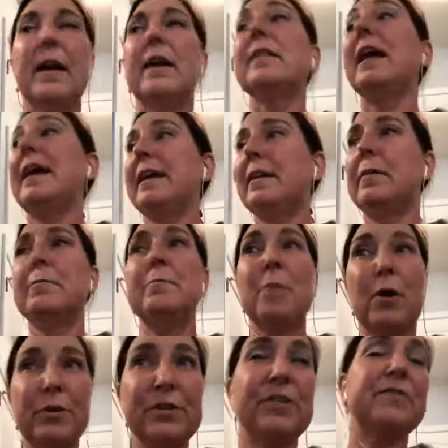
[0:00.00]
Like
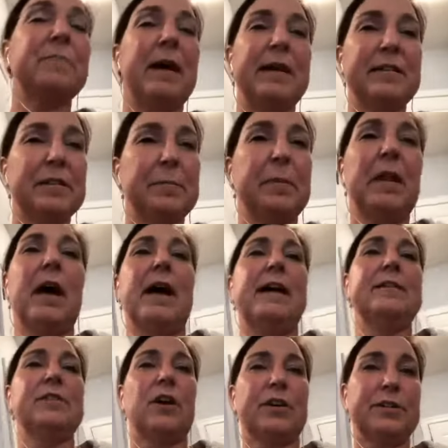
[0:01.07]
most of my
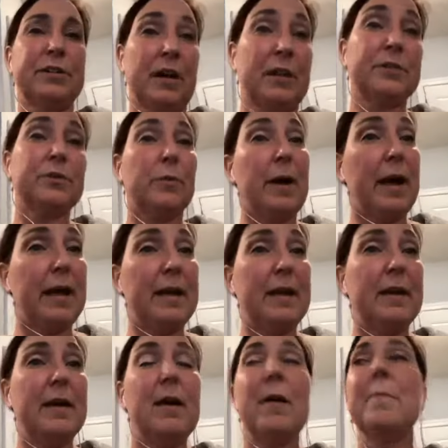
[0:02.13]
supplies are tucked
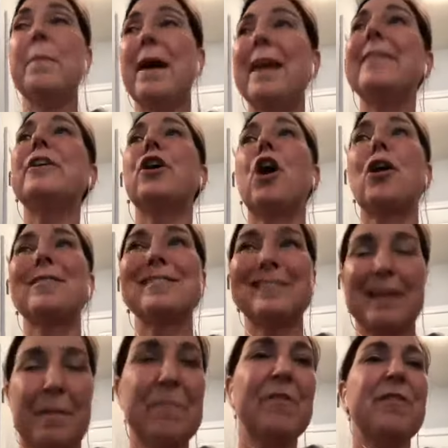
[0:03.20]
away, but there are
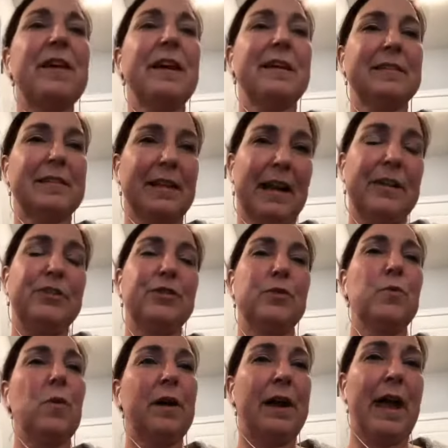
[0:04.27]
some things that I do
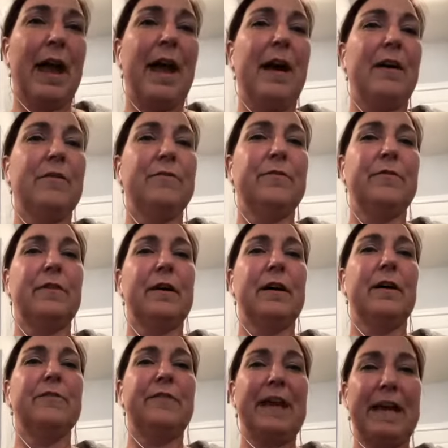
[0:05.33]
want to have
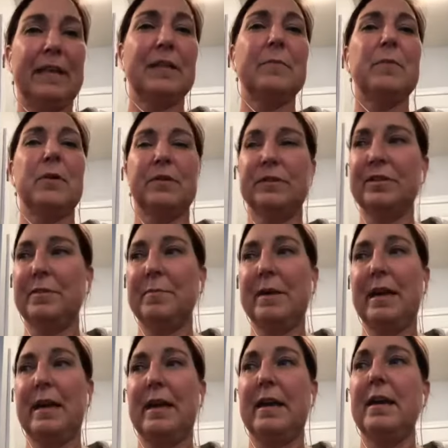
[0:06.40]
available to
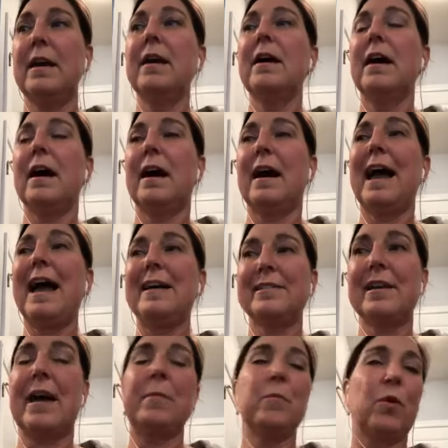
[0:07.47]
me as
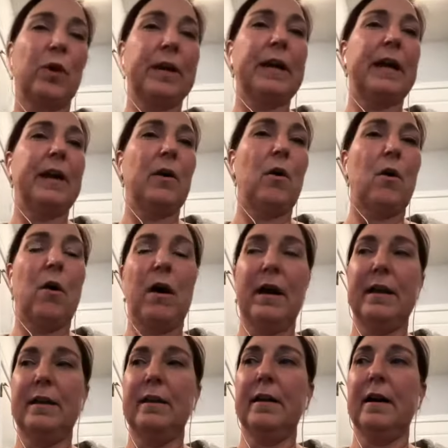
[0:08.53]
I'm working
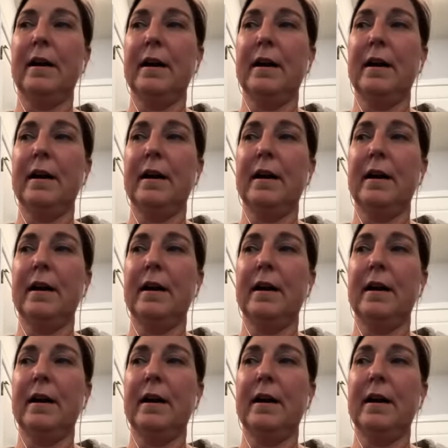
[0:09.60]
on,